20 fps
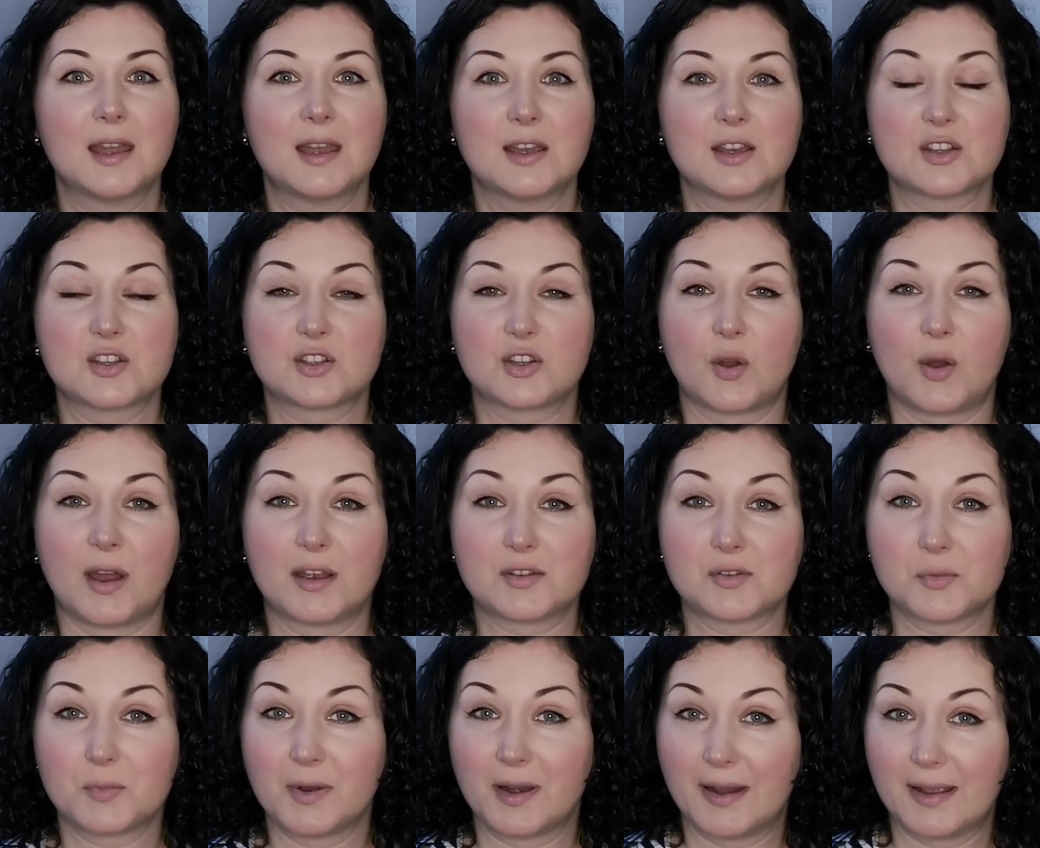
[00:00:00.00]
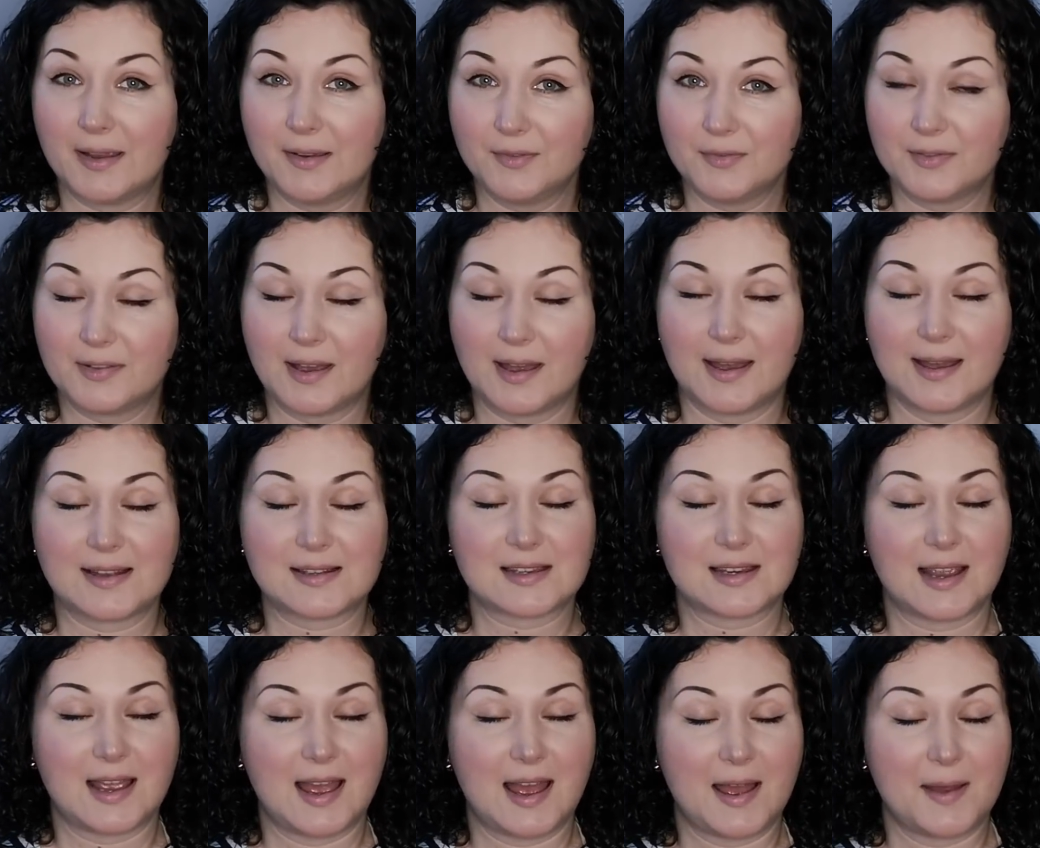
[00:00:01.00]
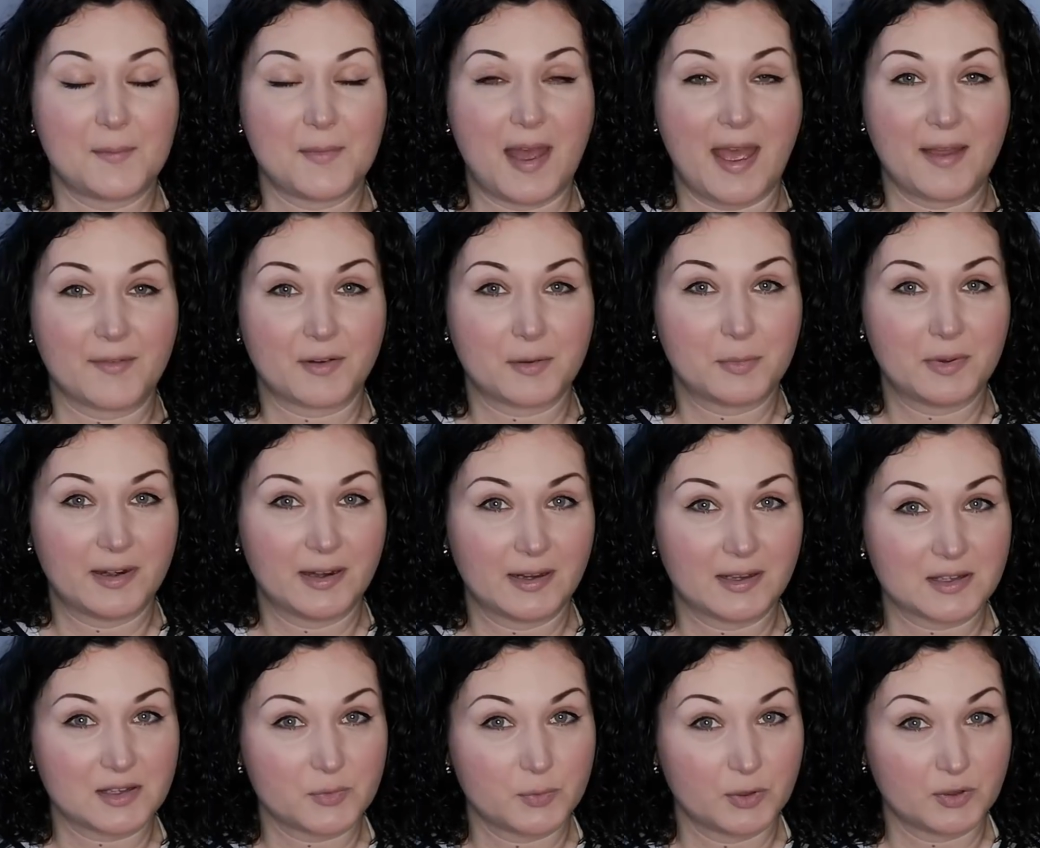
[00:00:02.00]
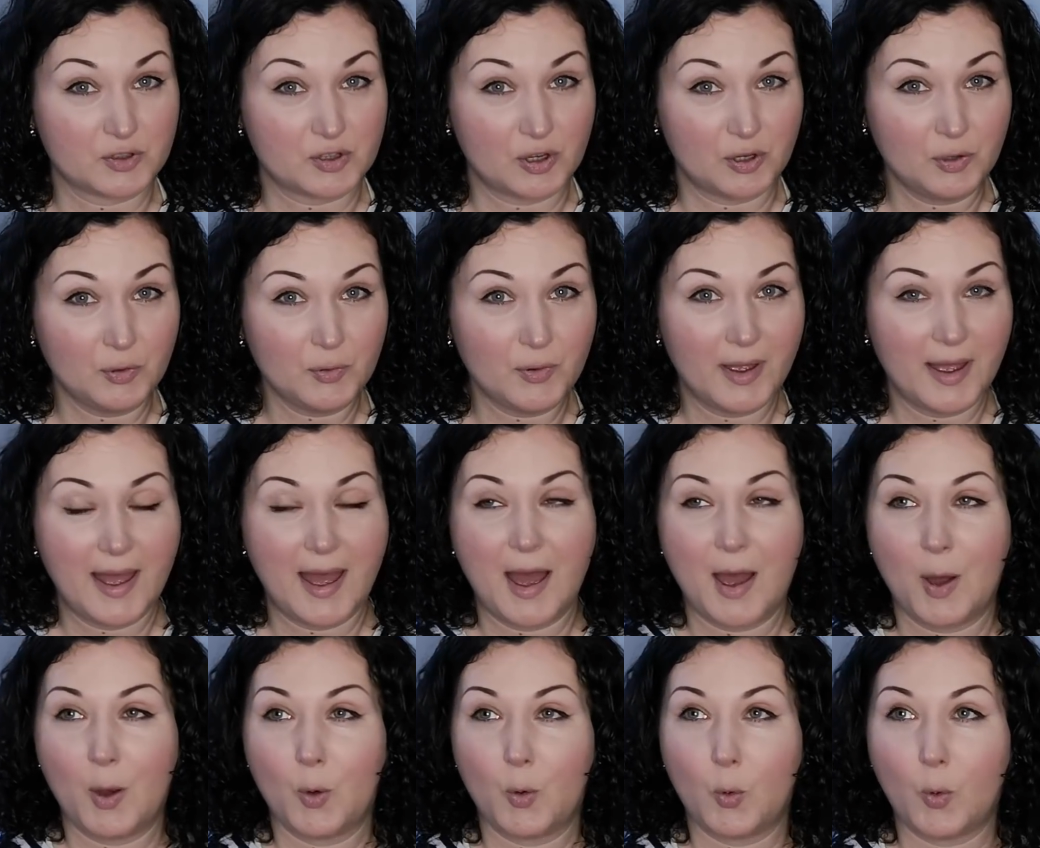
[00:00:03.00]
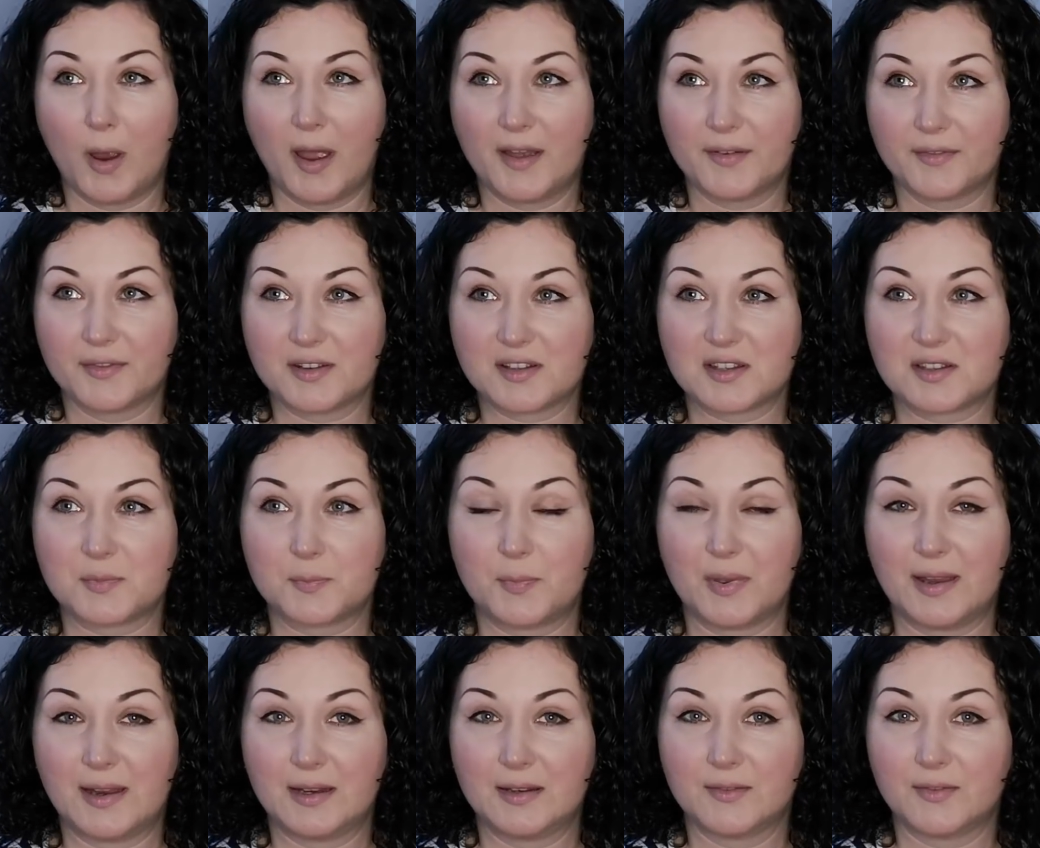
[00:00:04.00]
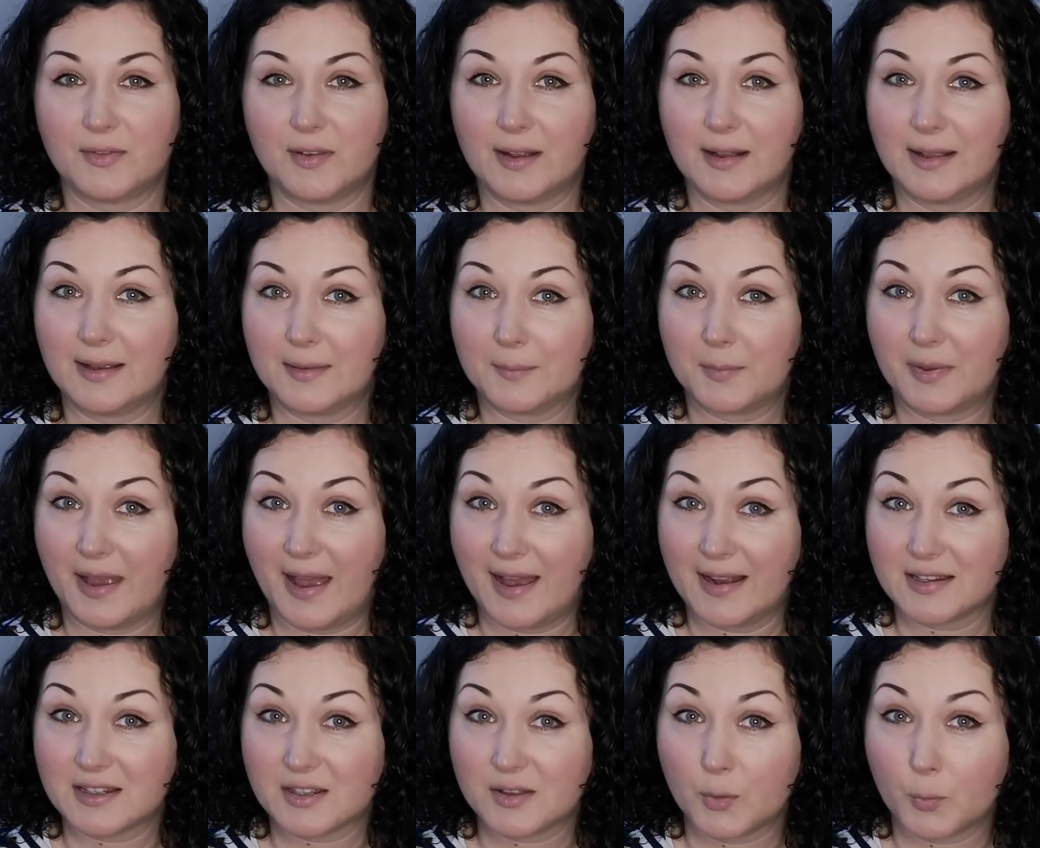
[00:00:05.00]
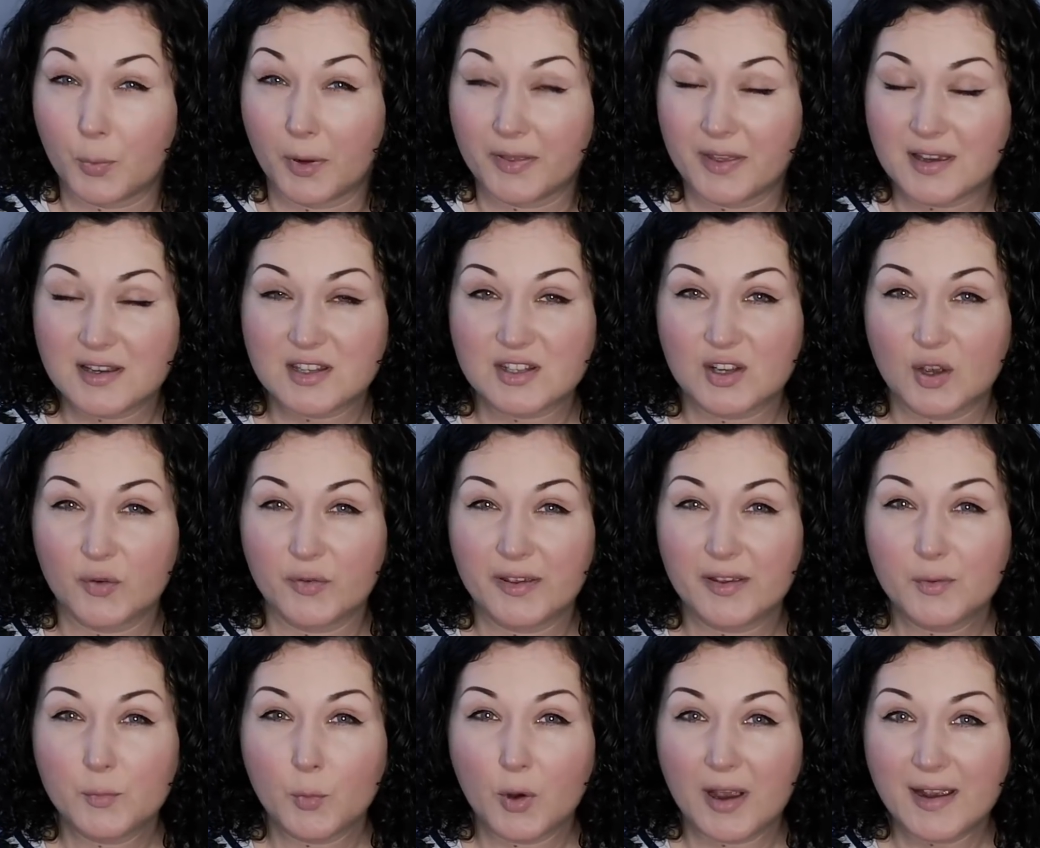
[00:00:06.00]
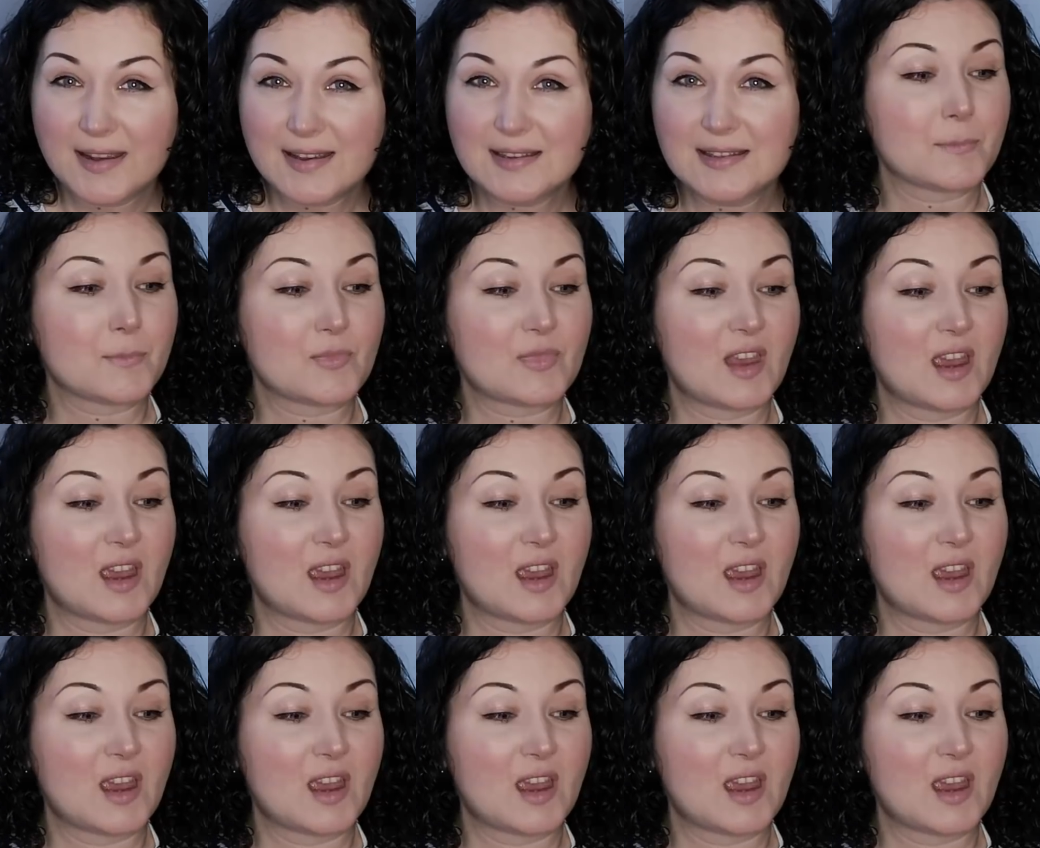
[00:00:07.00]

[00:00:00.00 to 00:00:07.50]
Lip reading: So I do believe that everybody else will too, whoever's been feeling a bit under the weather sewing wise.